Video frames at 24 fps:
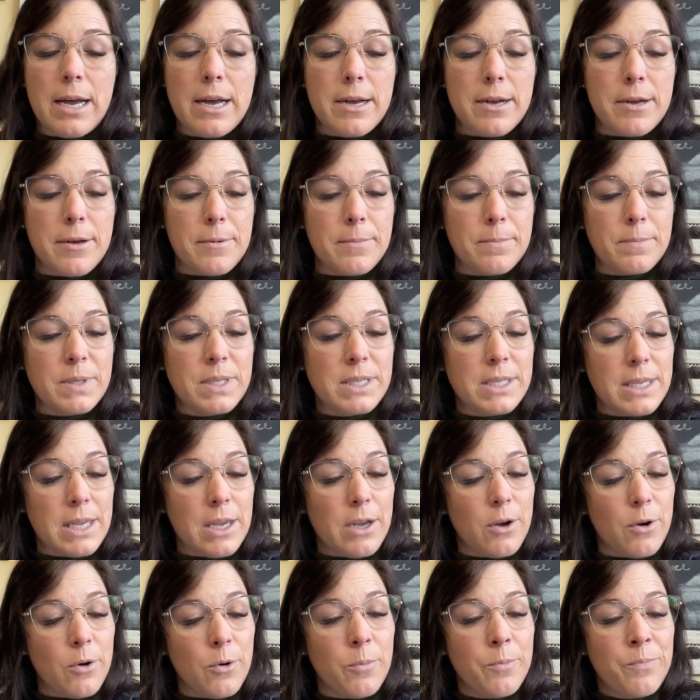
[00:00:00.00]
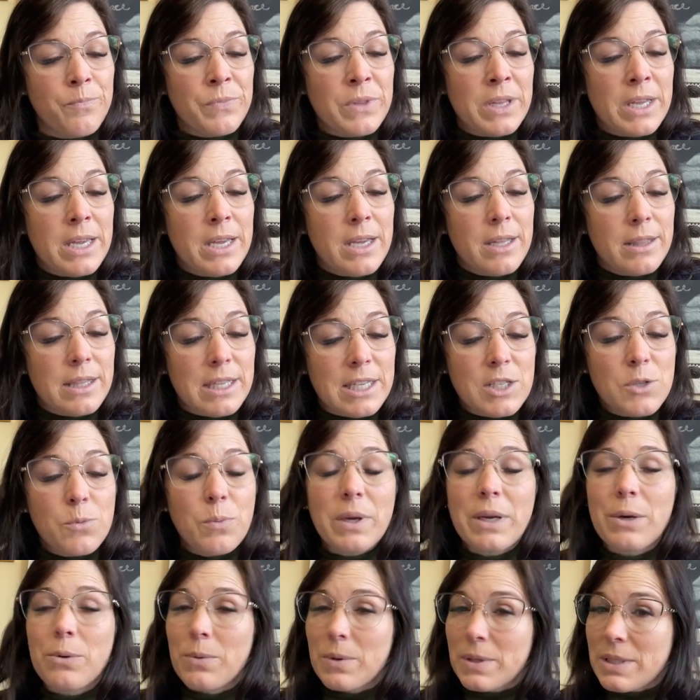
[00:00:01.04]
Um, so this
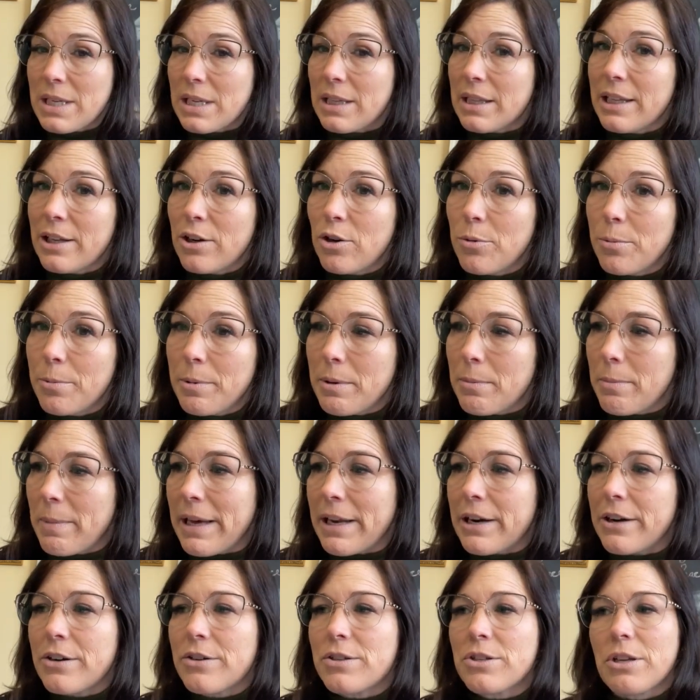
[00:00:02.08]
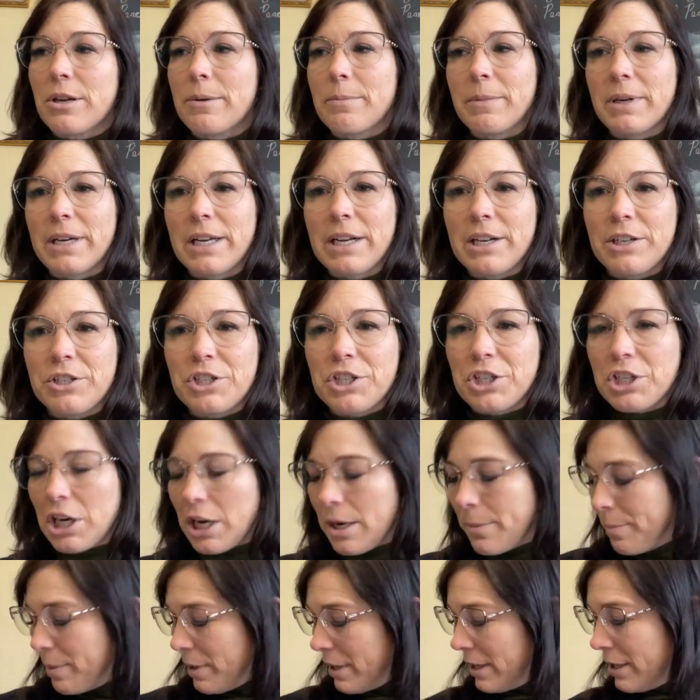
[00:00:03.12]
week was a little bit better, so I'm gonna
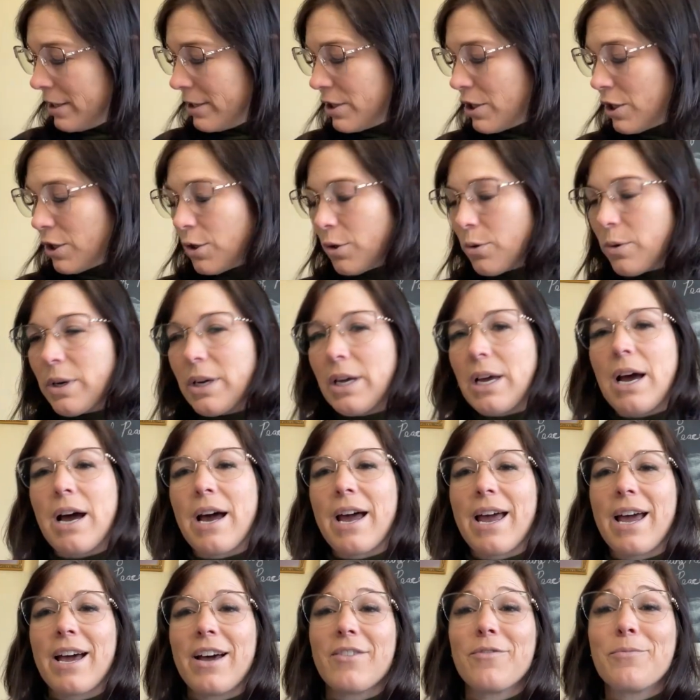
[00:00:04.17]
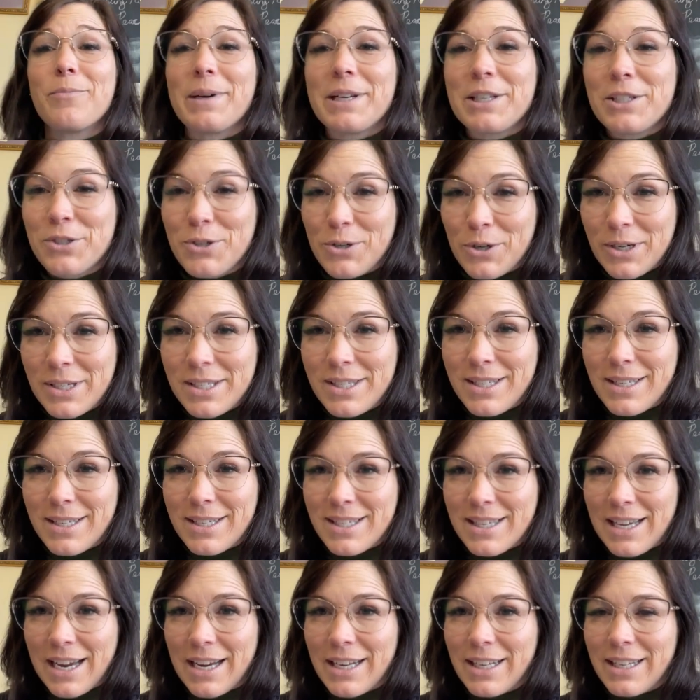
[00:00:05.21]
jump into it. I have my trusty
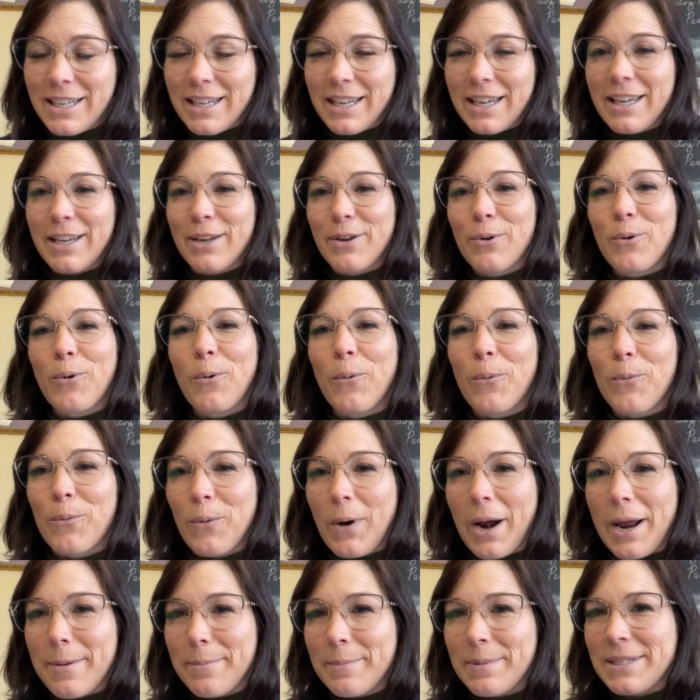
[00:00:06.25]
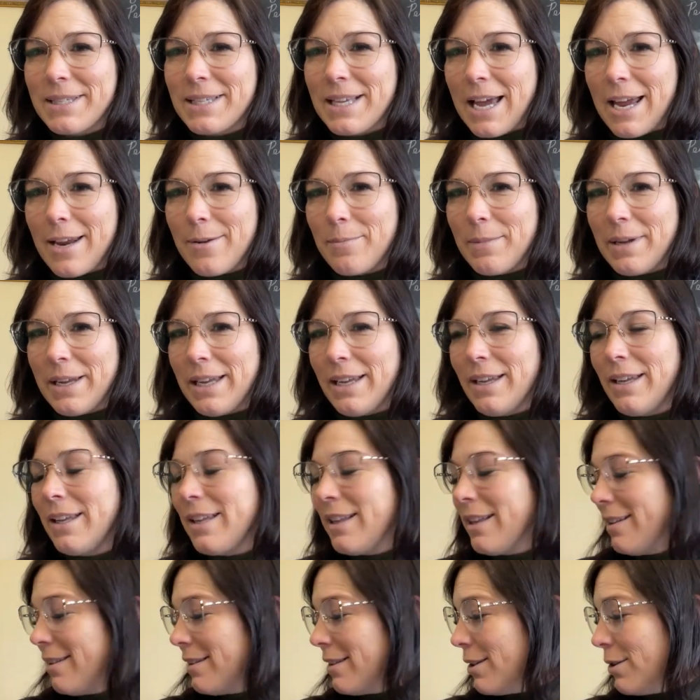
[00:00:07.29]
sidekick right beside me,
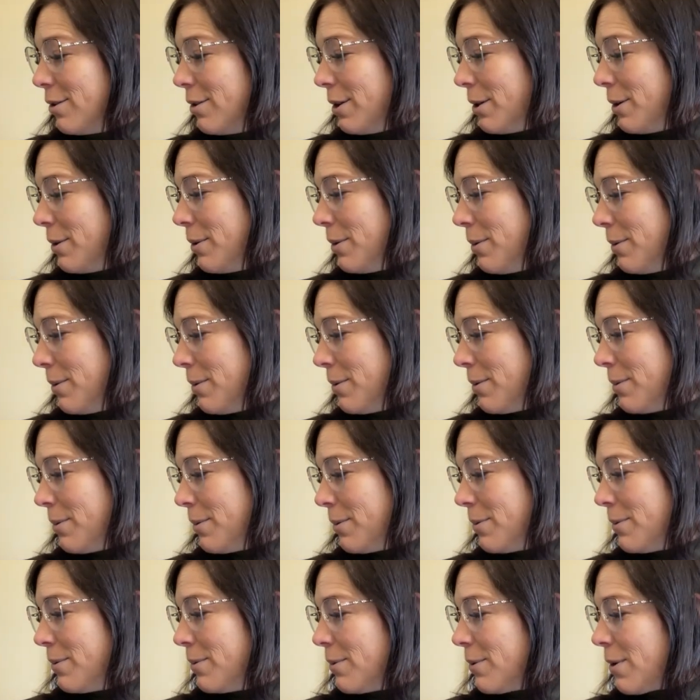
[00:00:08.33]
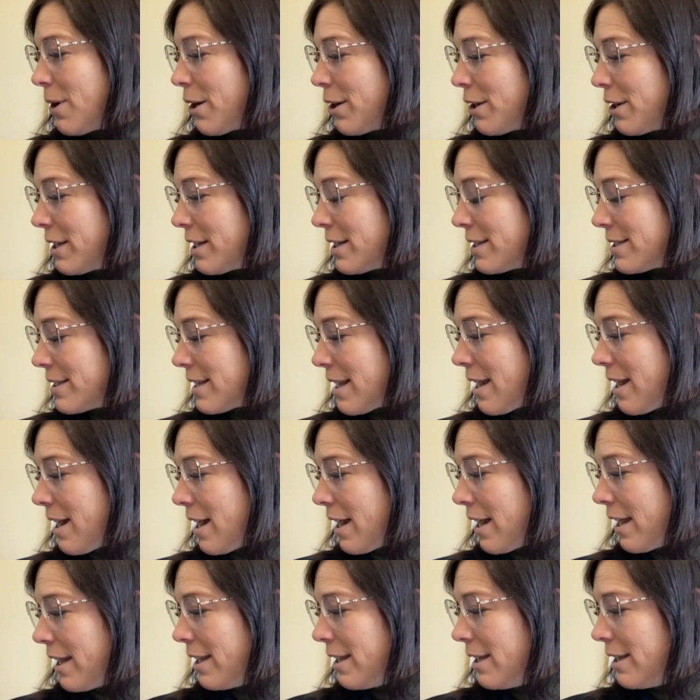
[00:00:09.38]
Lulu. Are you gonna say
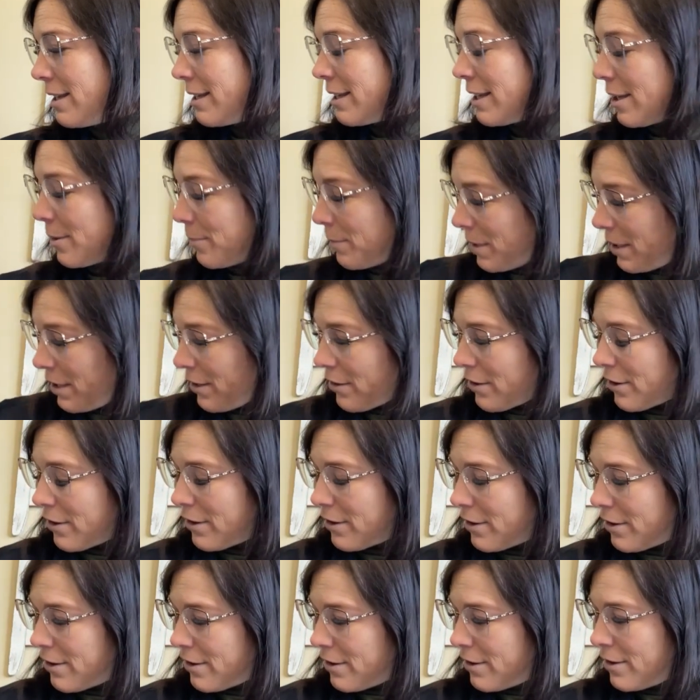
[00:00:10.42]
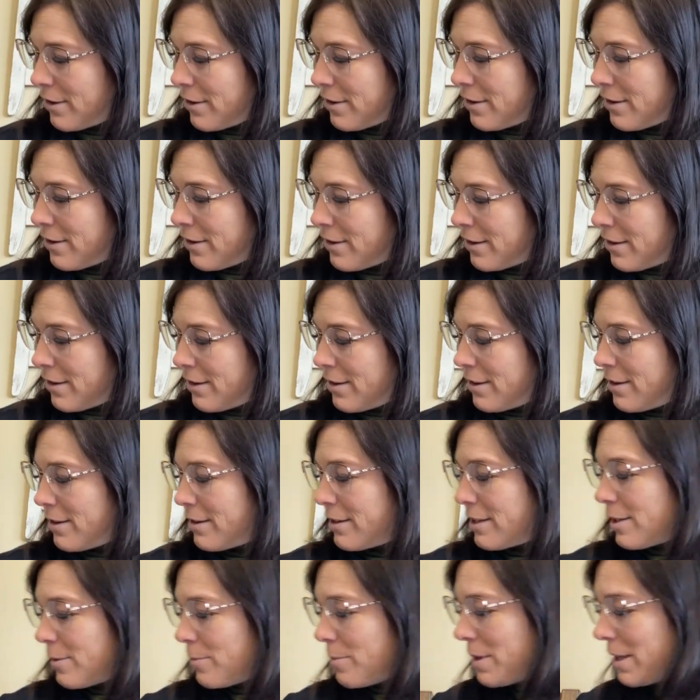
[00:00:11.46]
hi? Come here.
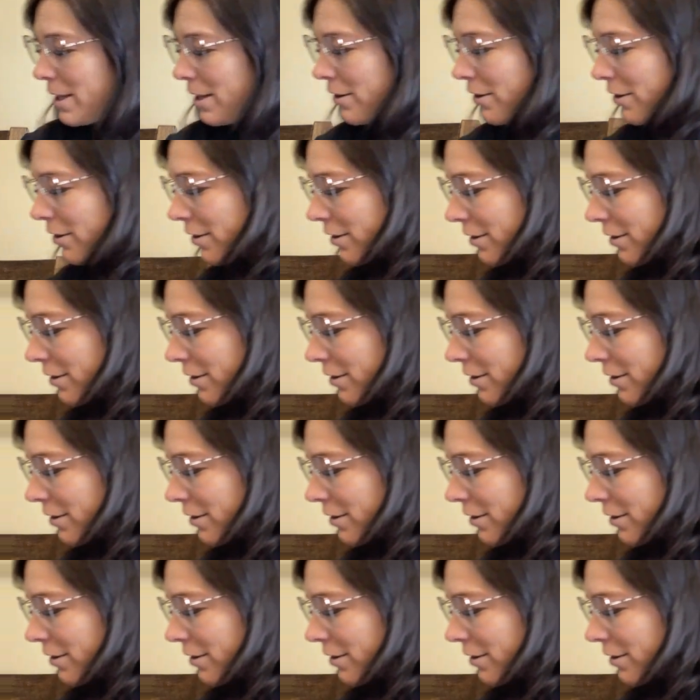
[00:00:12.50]
Come here.